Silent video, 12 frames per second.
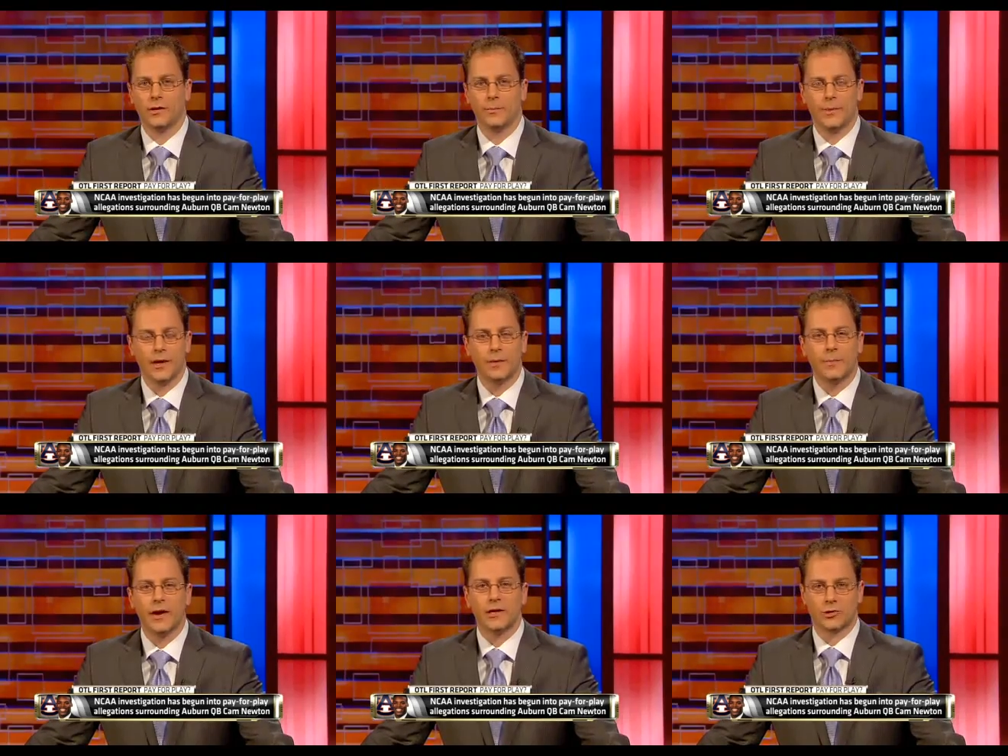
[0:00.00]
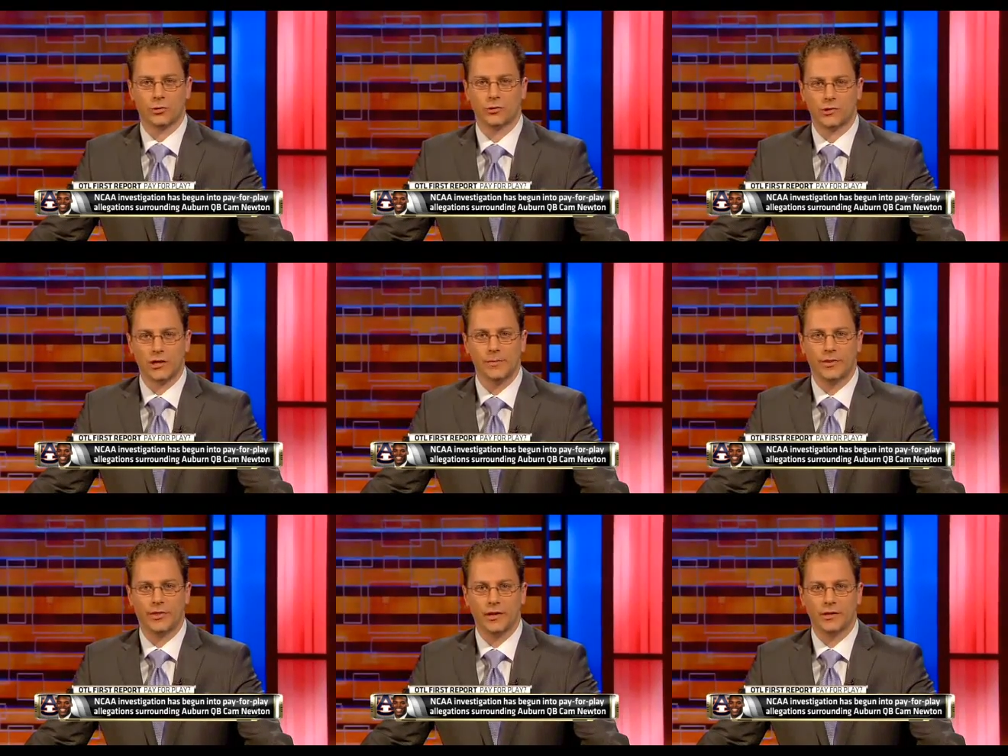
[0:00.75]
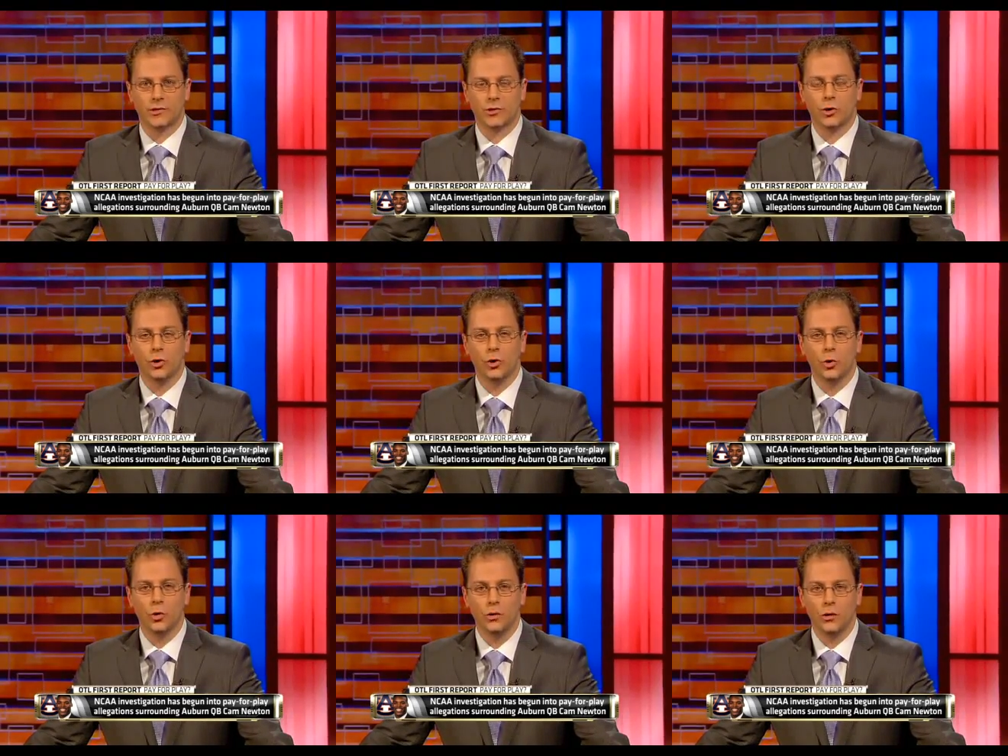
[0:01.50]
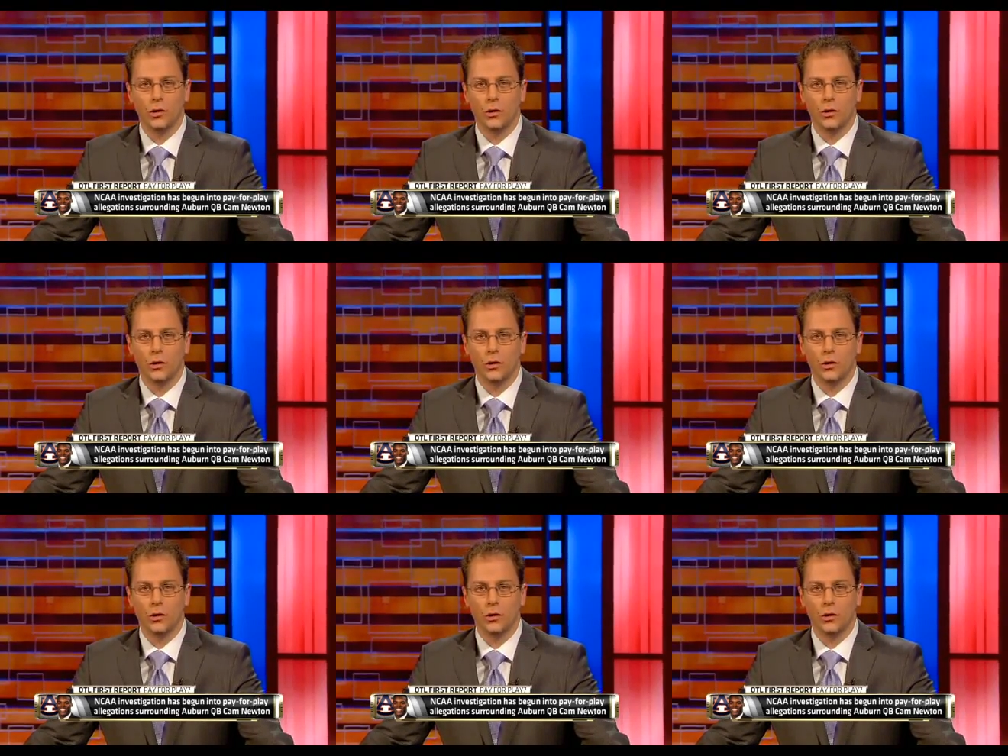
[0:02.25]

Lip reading: in the big picture scheme of things, who